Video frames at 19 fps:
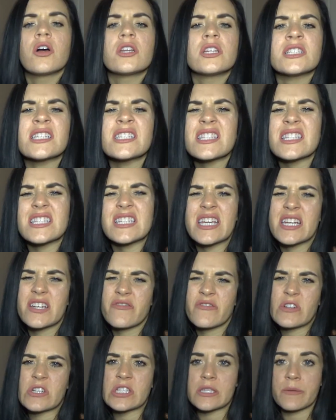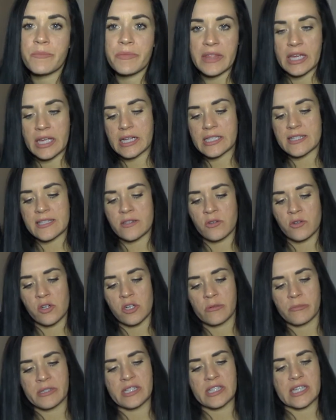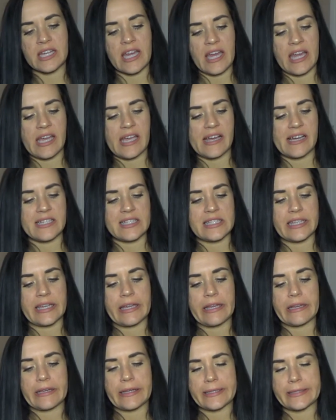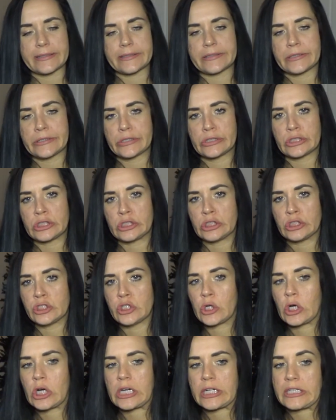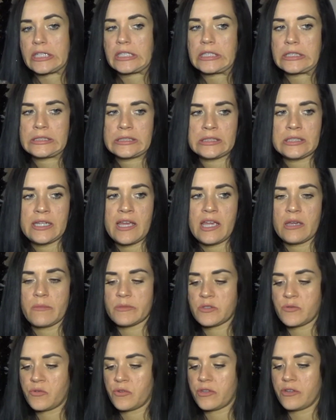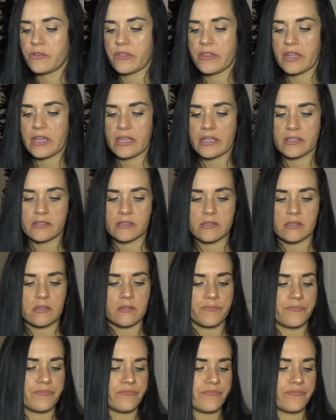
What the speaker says: Does that stand for something? Because I know Urban Decay has, like, naughty names for their things.